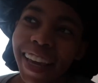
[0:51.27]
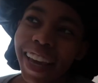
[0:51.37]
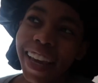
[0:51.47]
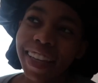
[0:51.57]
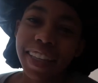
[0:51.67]

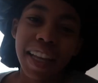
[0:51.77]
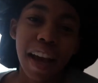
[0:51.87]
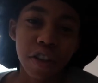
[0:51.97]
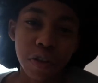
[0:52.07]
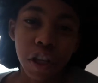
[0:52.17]
and eat
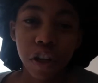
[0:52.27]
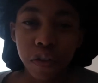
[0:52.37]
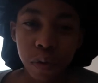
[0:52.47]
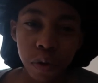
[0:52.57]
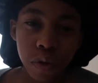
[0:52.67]
actually good
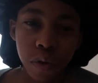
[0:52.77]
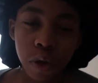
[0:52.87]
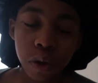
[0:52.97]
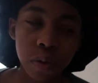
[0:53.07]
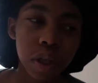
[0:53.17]
foods for you,